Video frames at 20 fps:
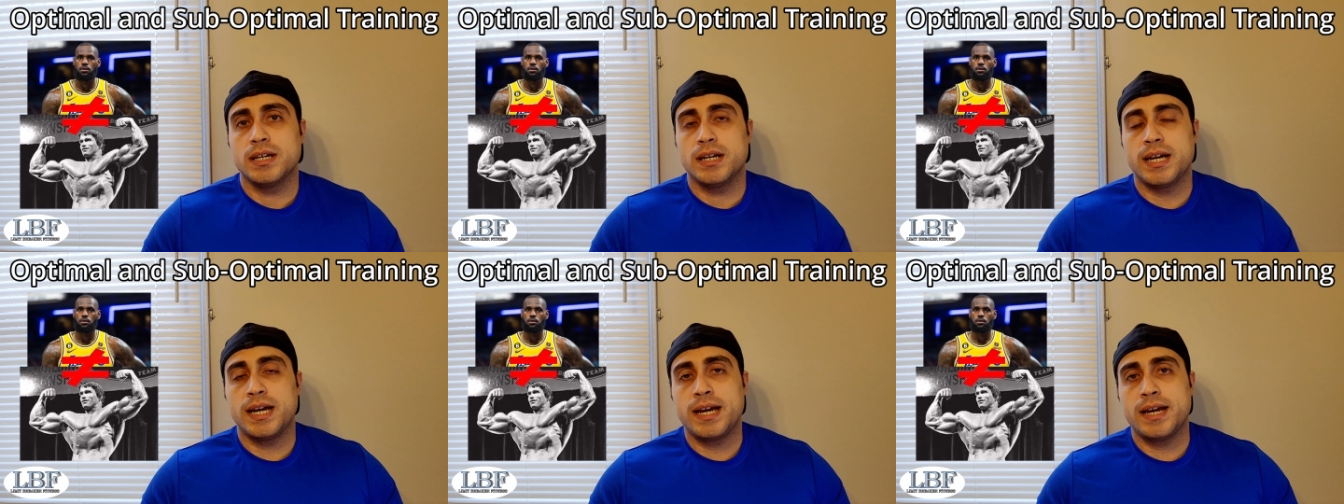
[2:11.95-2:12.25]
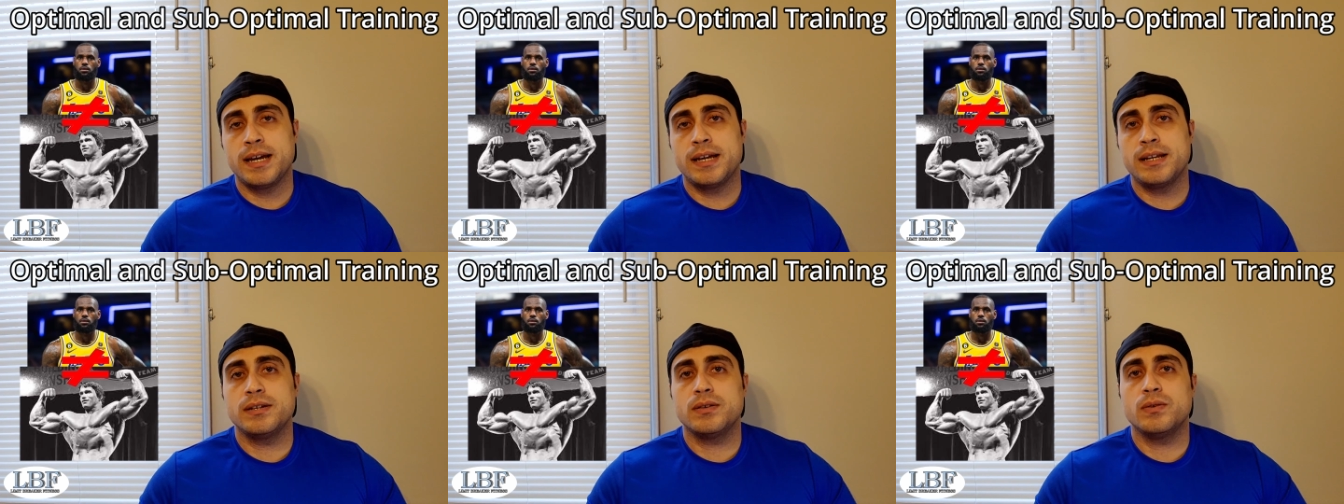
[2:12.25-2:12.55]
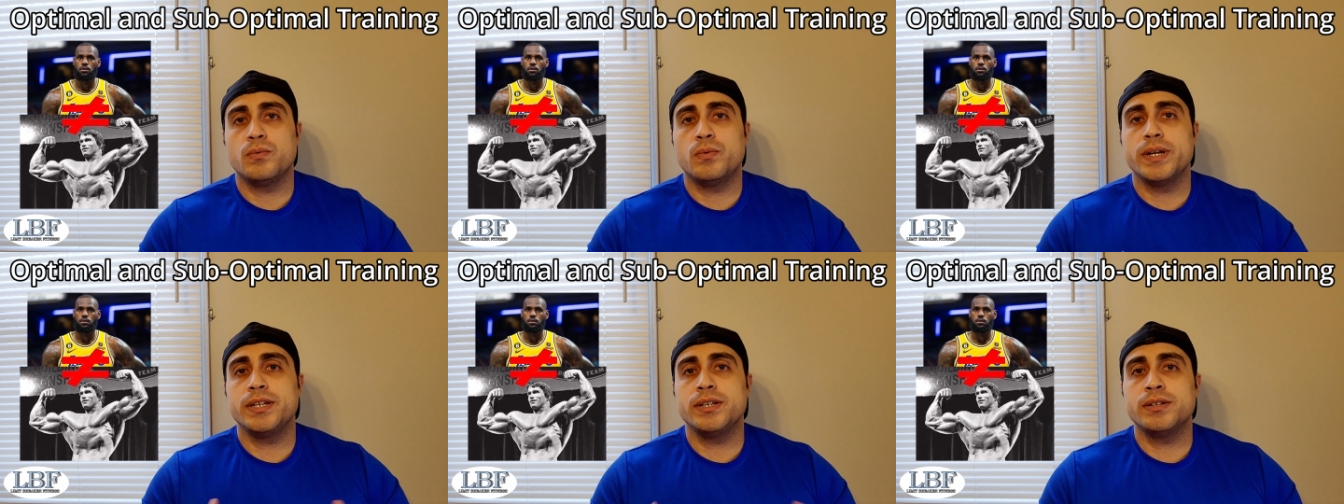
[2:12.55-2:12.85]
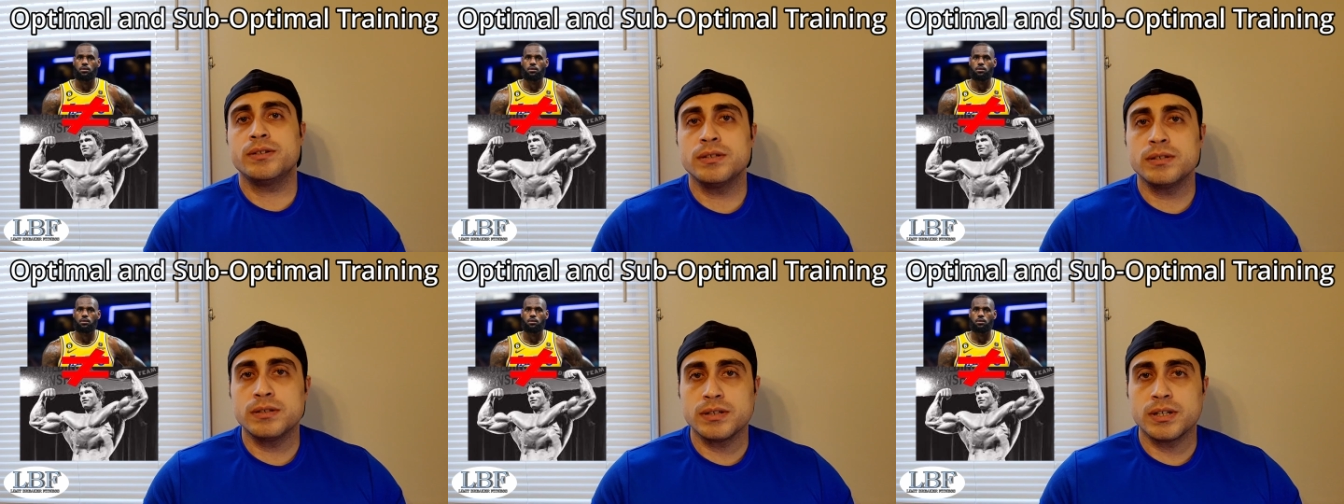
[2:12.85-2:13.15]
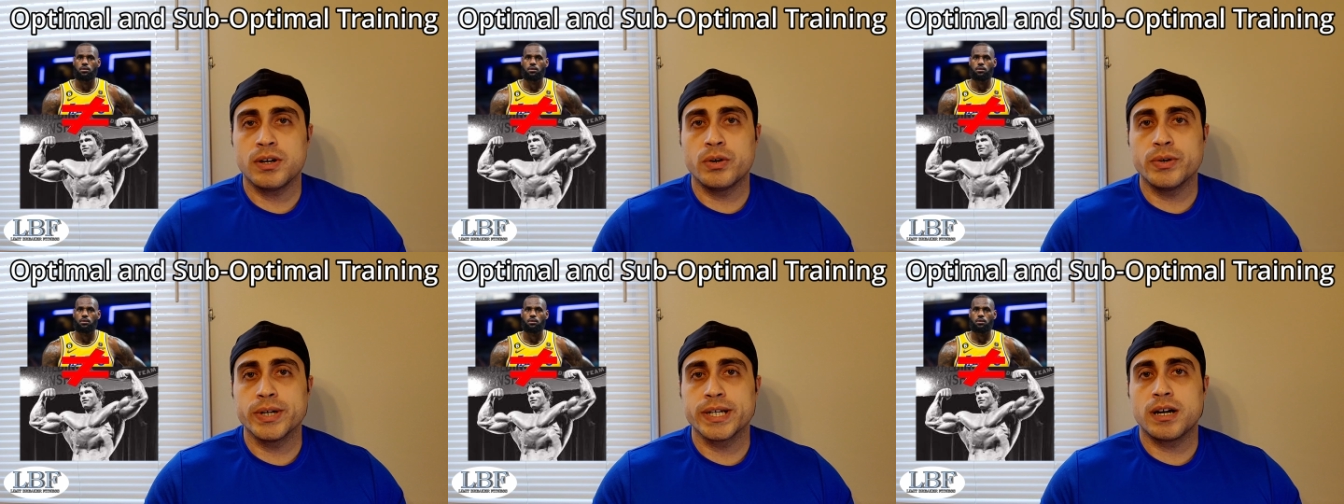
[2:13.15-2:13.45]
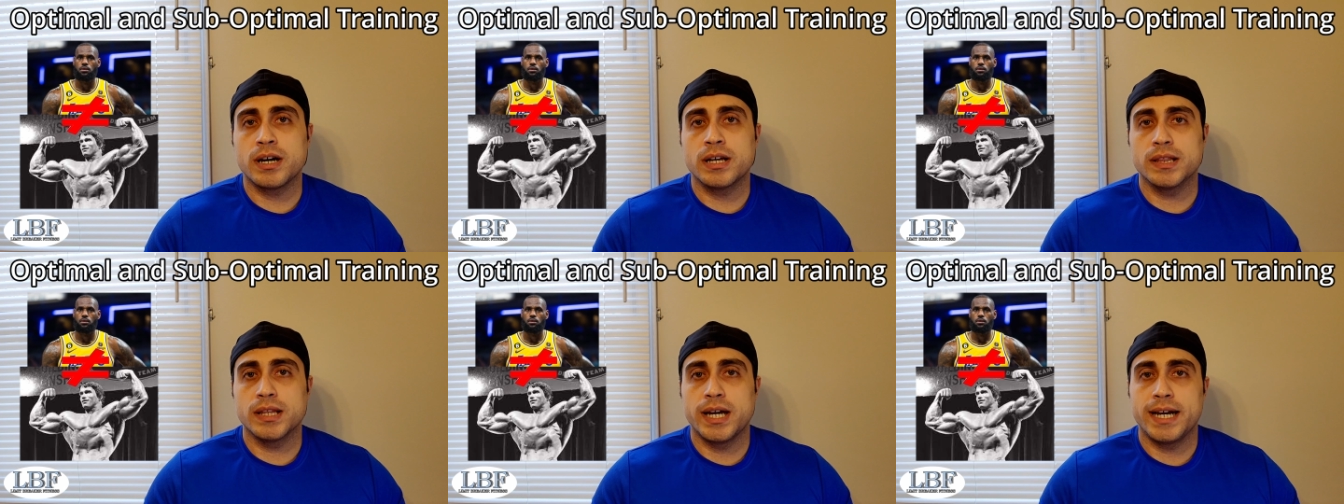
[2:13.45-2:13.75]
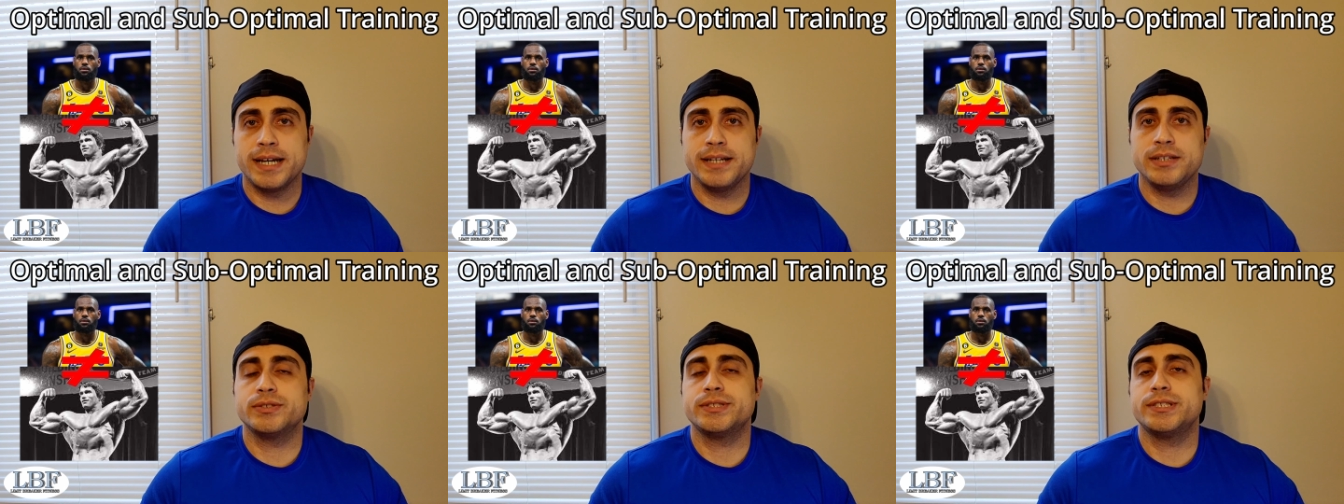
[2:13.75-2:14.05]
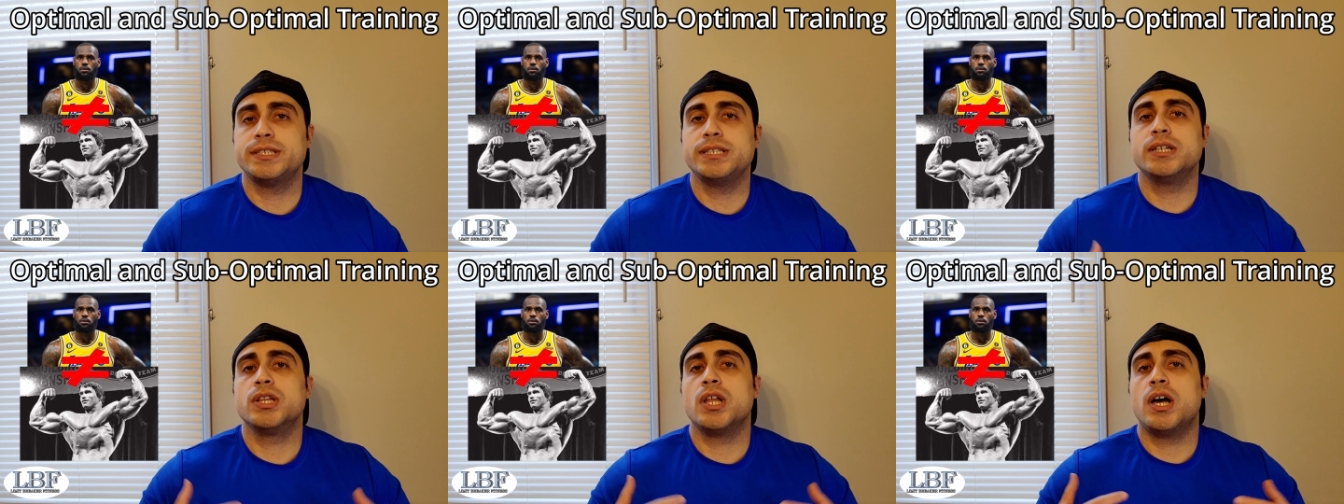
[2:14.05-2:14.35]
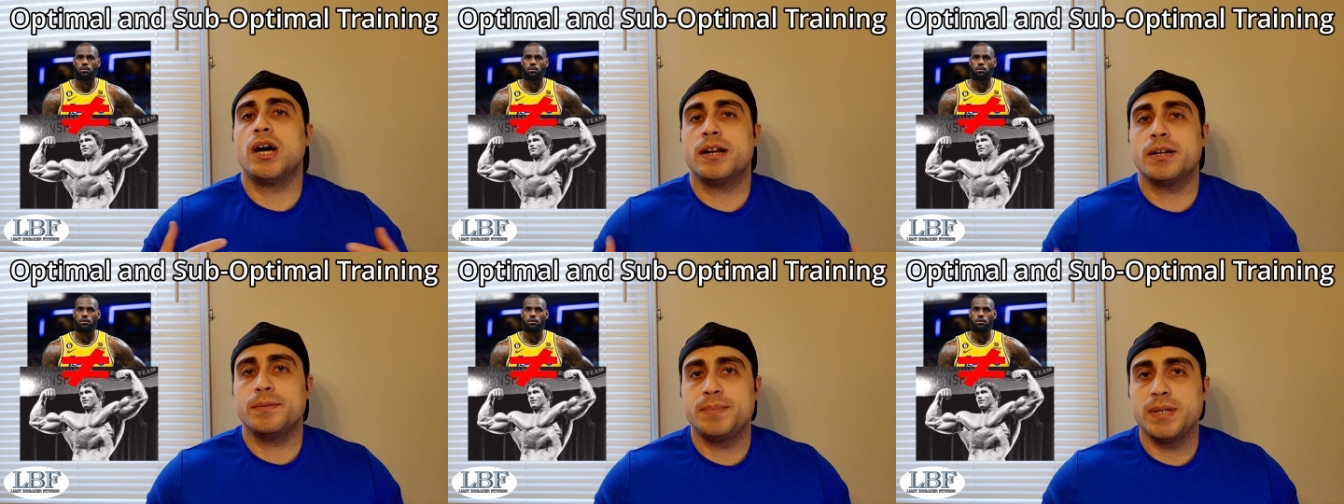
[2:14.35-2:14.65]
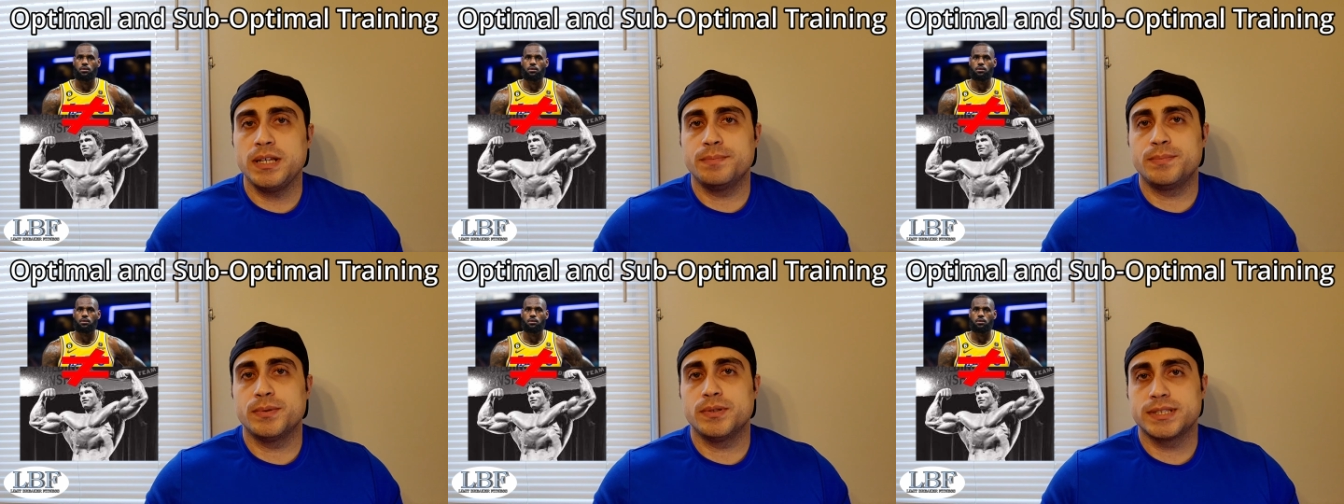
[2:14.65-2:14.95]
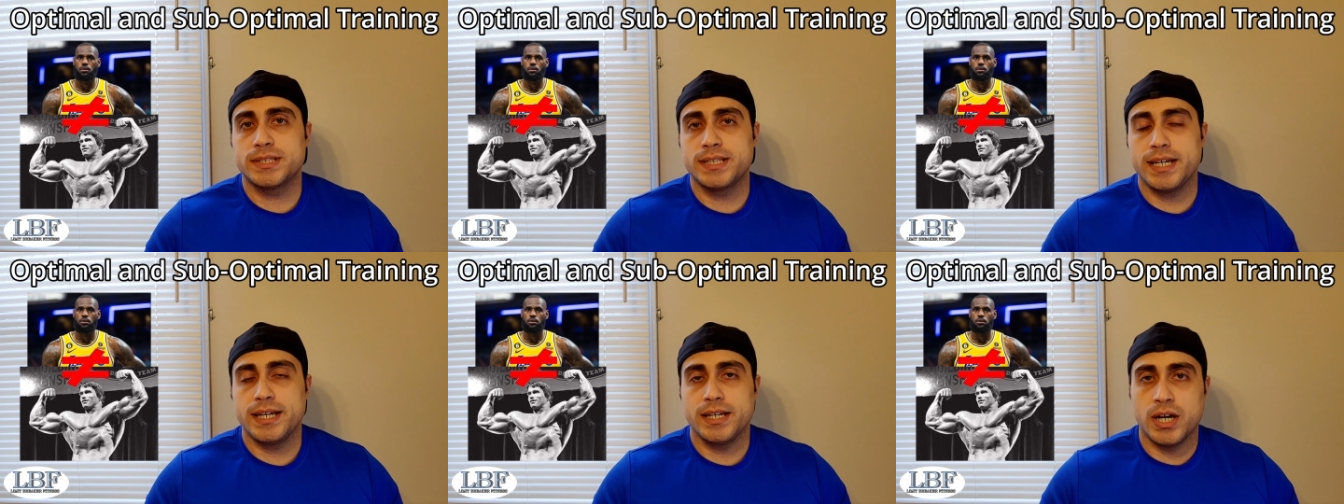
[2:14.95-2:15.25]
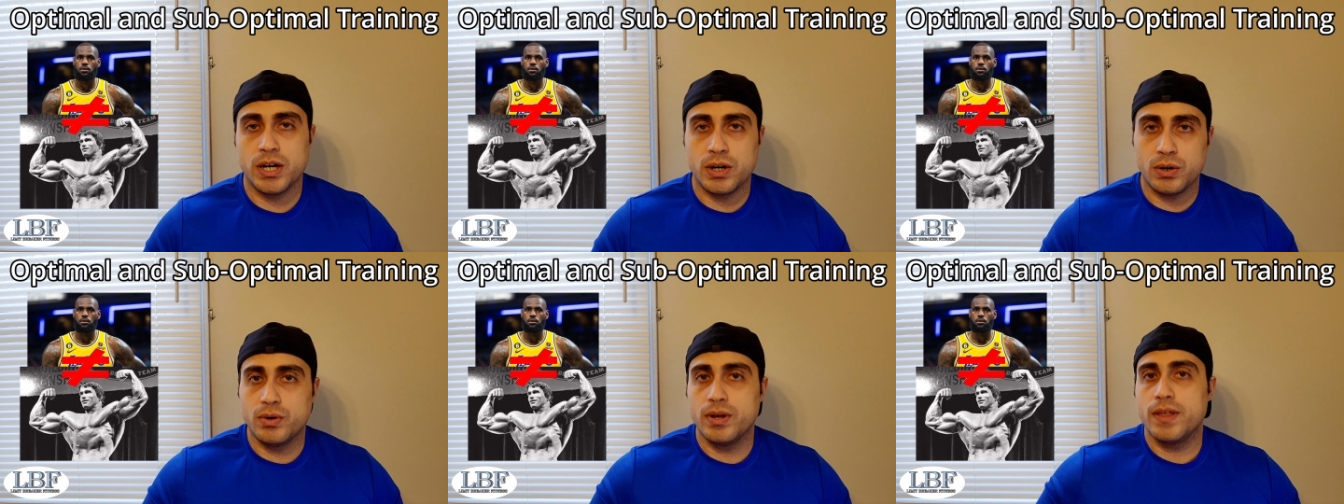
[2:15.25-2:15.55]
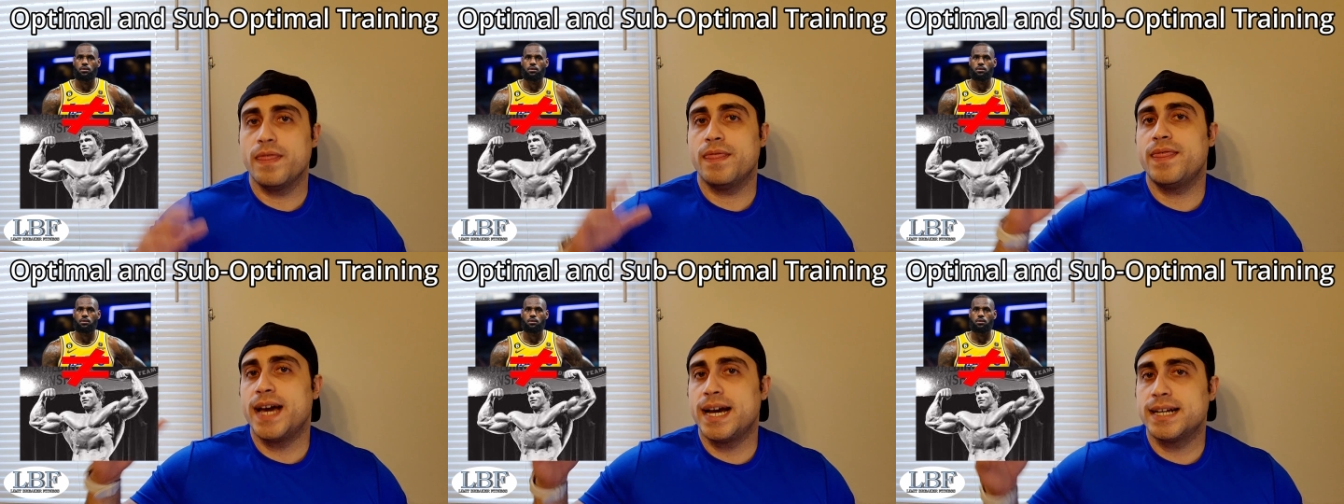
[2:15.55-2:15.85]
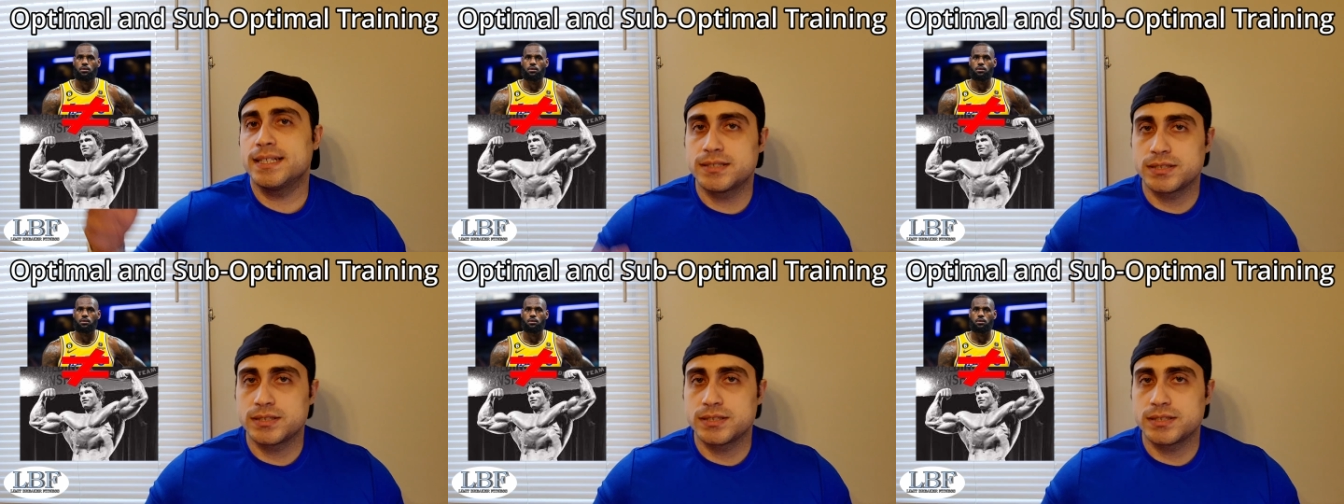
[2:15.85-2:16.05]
And when you're going online, you'll see a lot of people say, oh, that's